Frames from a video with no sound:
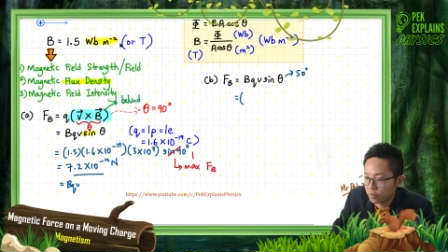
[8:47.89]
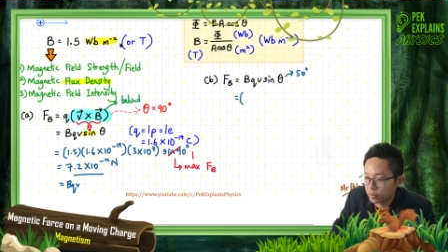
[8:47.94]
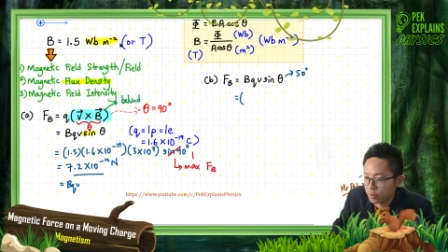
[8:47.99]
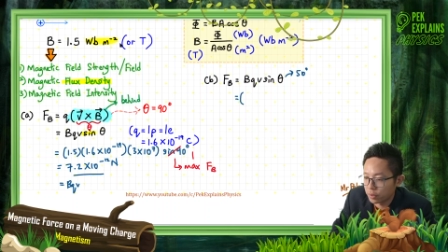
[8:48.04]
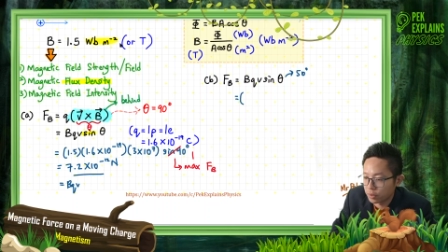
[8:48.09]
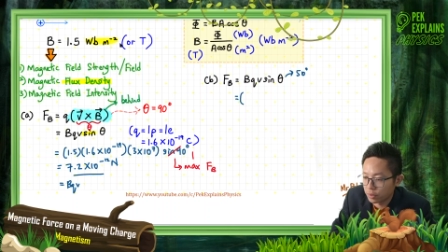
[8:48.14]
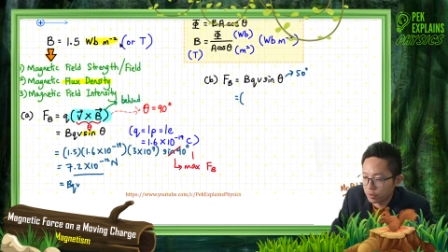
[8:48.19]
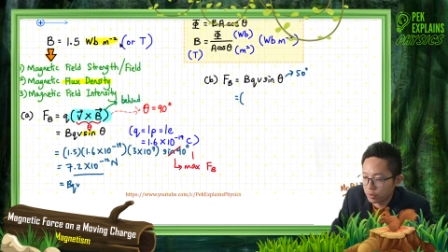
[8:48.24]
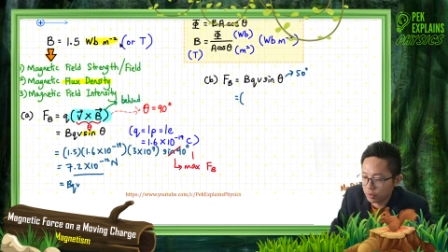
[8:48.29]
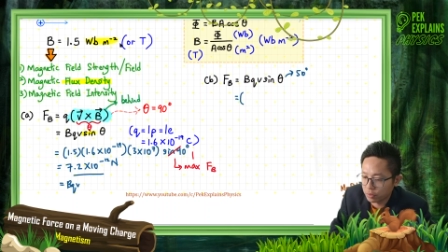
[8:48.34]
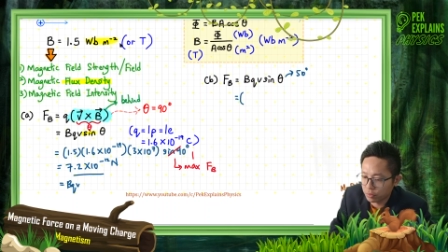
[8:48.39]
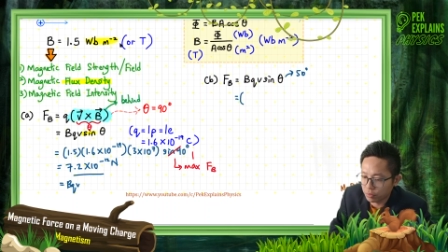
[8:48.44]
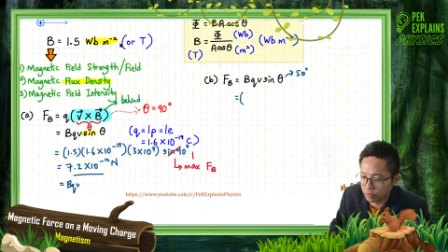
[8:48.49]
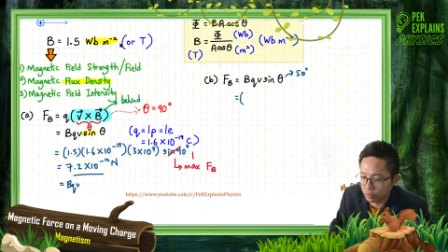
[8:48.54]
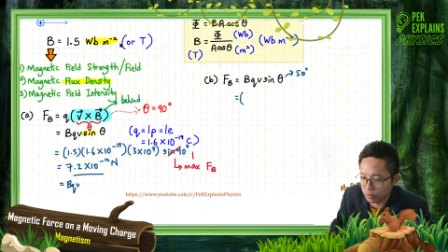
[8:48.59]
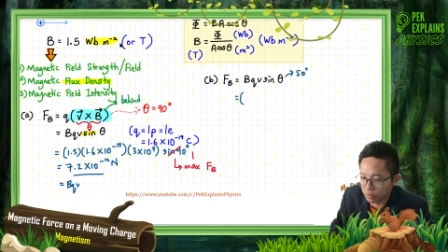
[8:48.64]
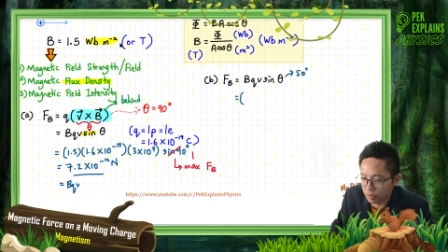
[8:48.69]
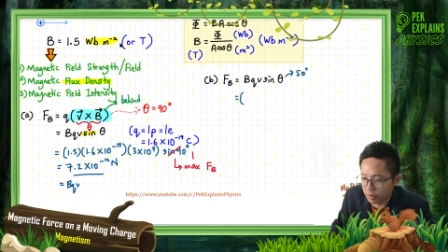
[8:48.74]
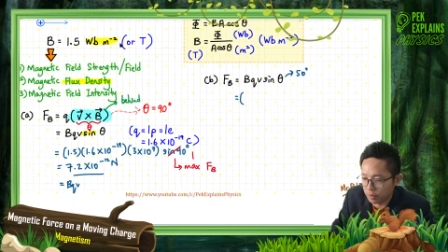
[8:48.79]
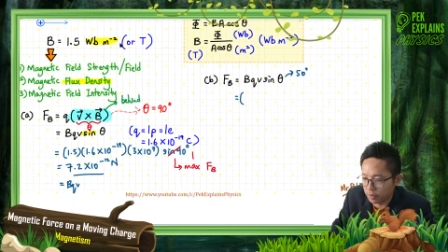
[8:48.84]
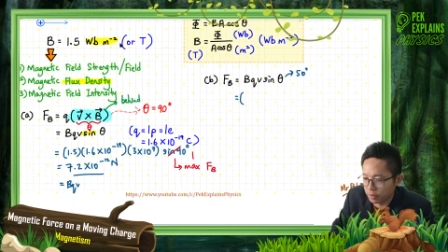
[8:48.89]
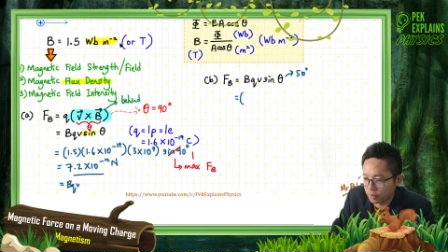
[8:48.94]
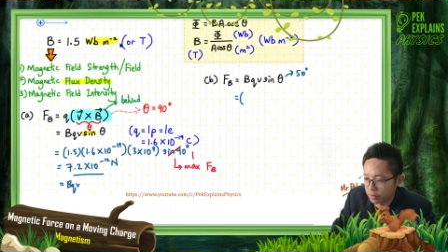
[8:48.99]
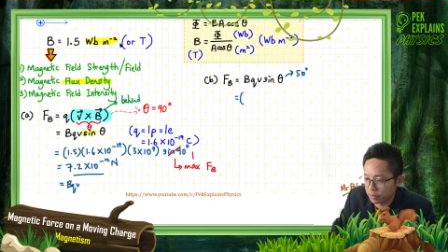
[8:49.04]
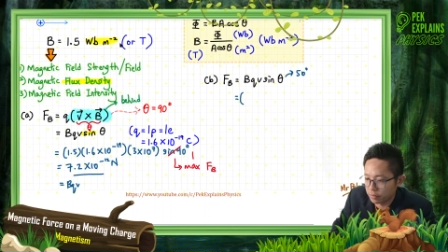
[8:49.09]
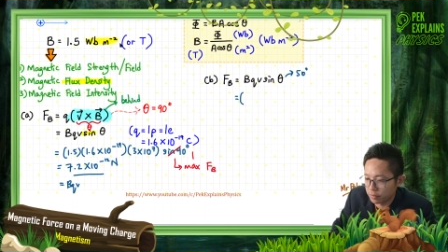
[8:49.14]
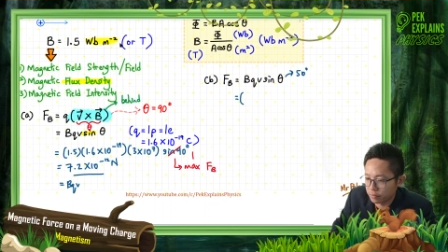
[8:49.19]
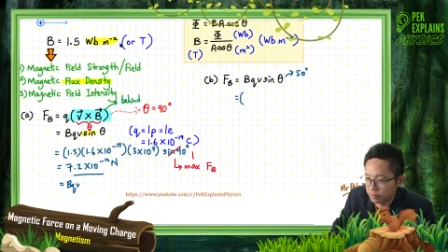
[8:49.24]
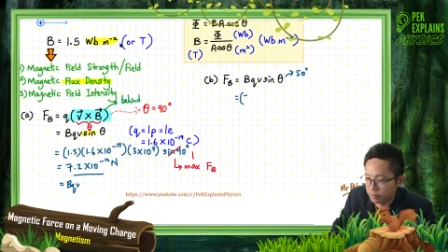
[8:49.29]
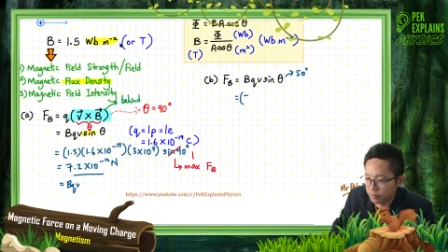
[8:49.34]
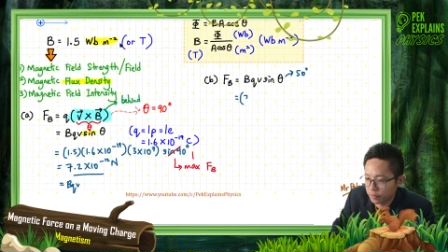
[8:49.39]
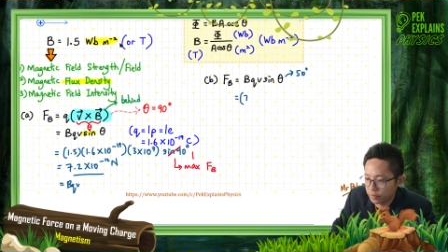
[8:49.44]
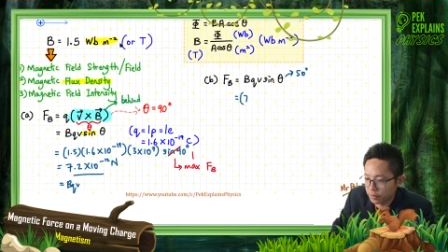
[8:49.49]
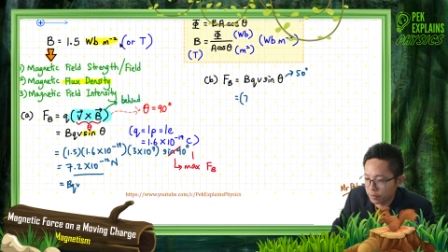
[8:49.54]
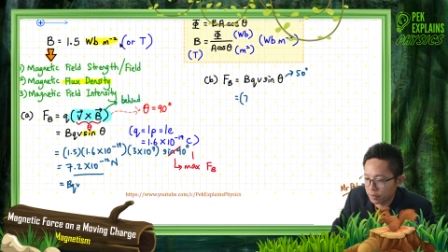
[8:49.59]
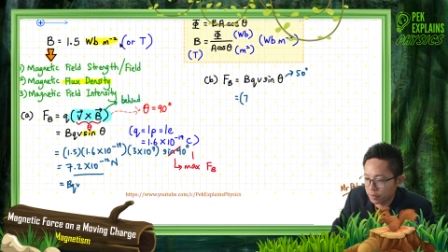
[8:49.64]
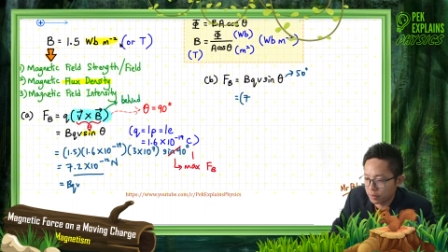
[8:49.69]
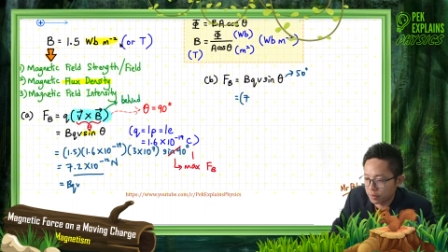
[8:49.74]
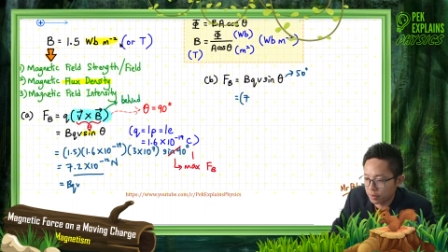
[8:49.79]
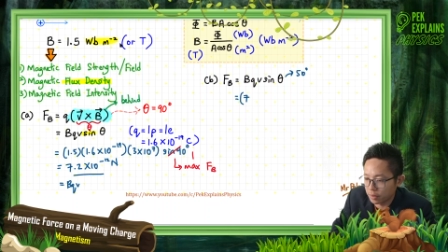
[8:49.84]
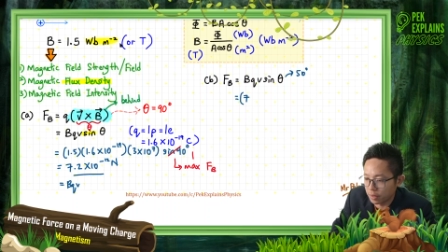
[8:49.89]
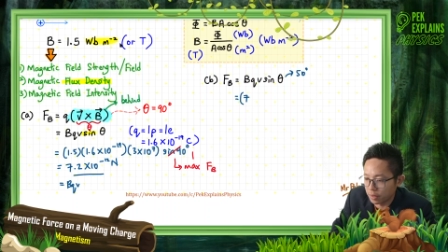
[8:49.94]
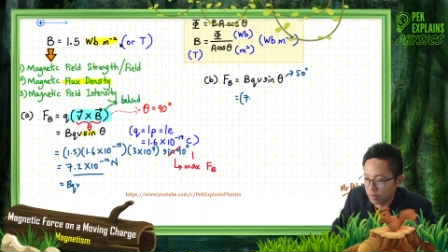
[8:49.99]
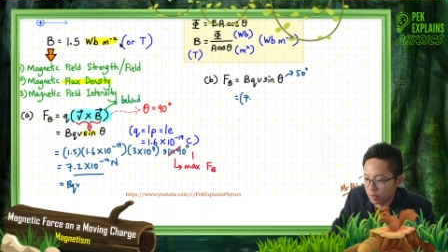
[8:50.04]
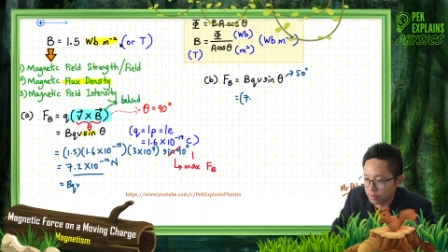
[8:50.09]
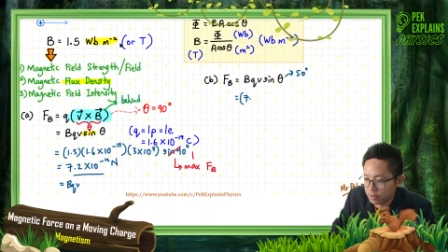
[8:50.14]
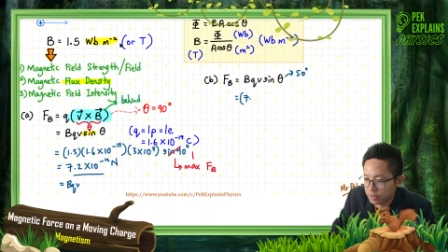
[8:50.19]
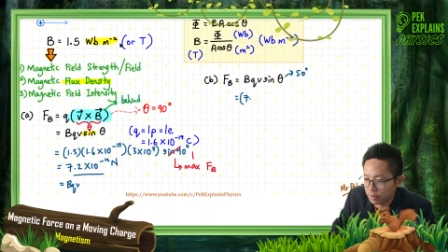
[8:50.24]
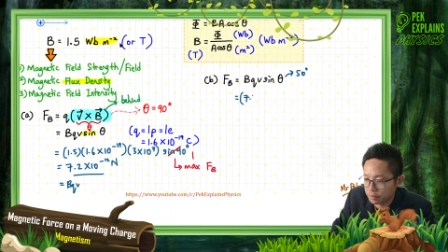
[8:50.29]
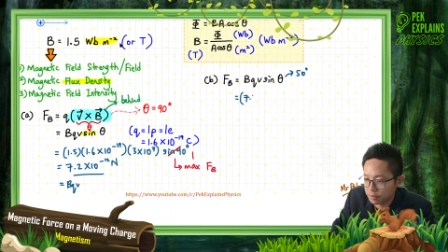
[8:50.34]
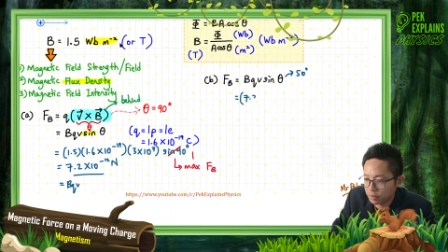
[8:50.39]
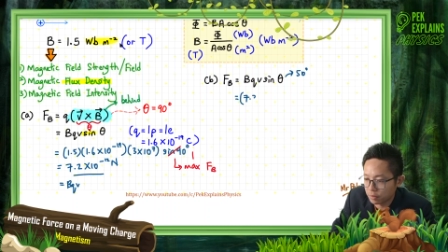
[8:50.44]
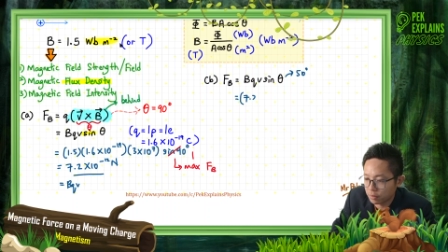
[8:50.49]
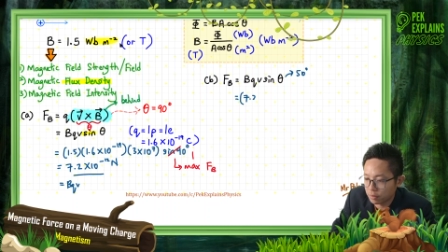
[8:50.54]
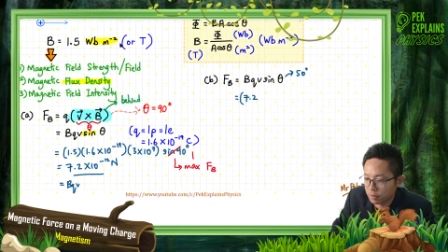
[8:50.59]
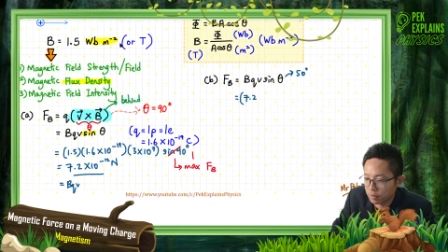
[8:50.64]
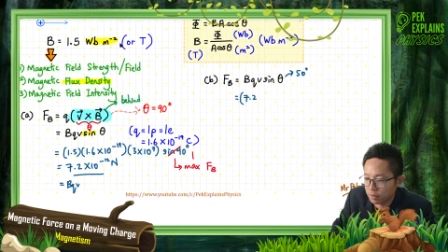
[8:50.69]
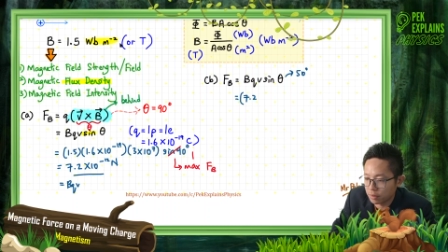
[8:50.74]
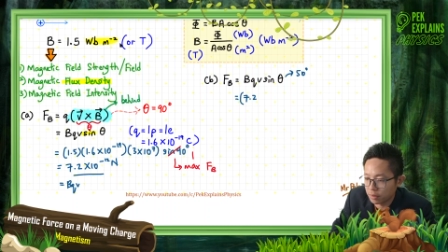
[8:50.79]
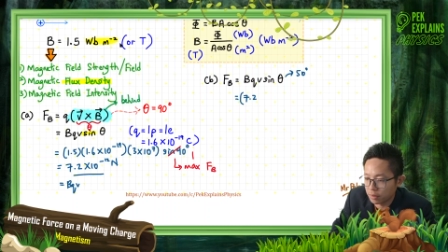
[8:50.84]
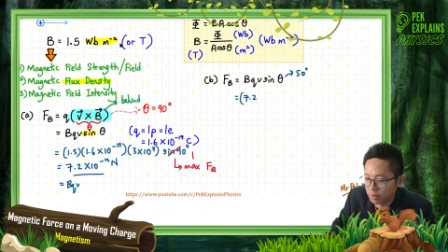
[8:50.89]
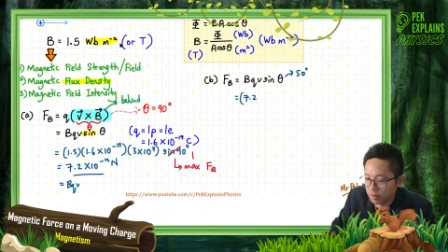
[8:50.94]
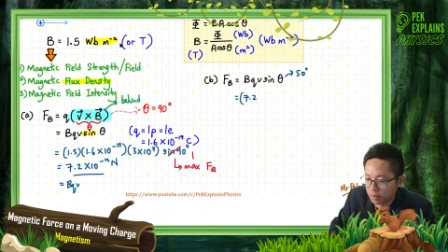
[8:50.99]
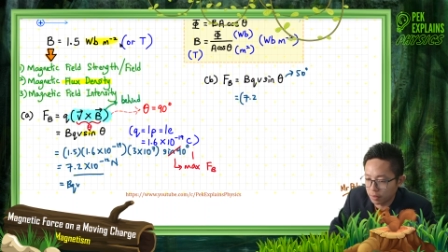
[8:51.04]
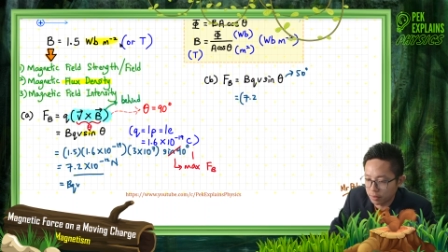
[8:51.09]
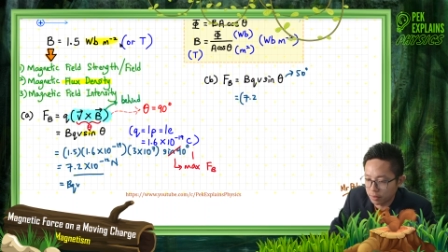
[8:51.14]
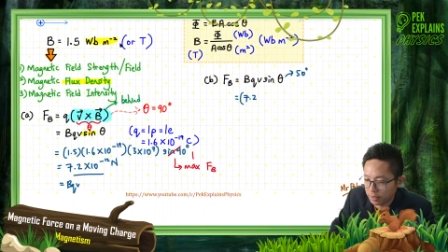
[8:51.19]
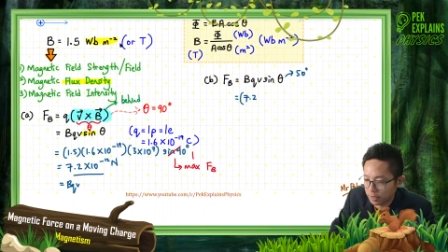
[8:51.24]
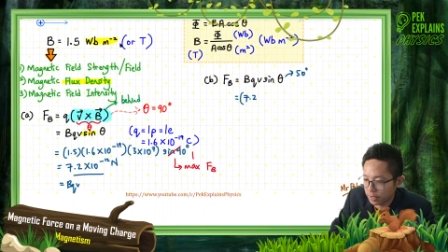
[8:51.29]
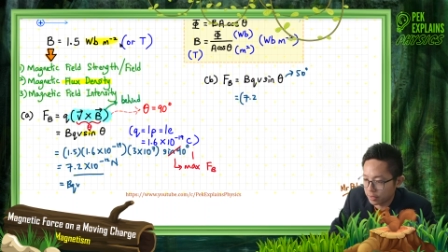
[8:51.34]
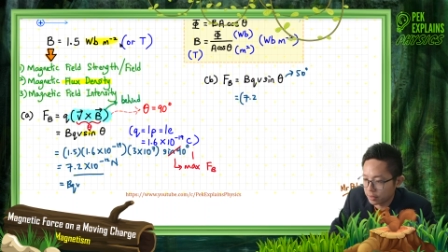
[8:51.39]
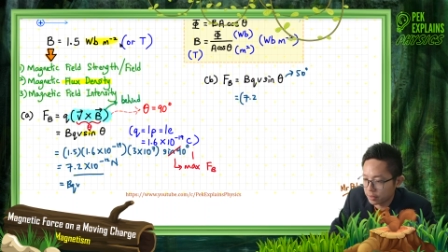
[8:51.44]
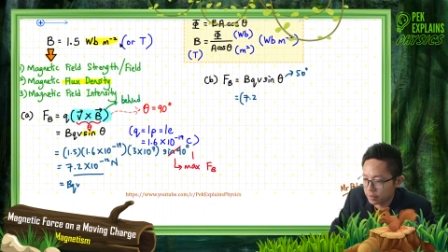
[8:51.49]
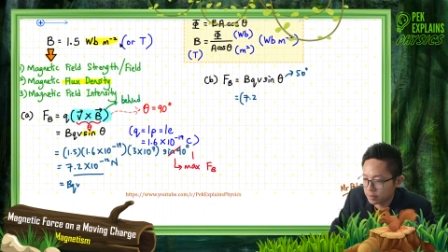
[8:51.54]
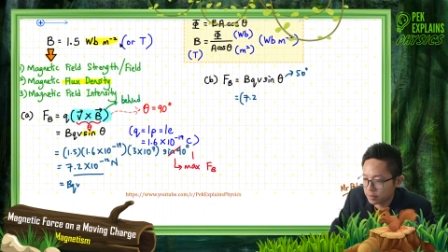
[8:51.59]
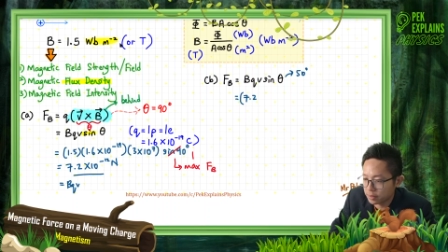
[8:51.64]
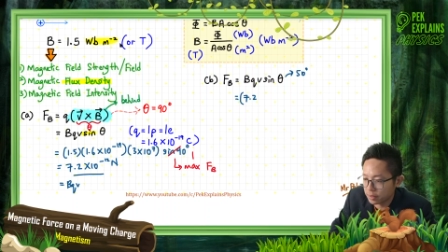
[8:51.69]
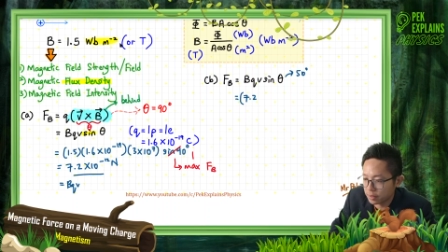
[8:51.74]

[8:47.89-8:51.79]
We no need to substitute the others.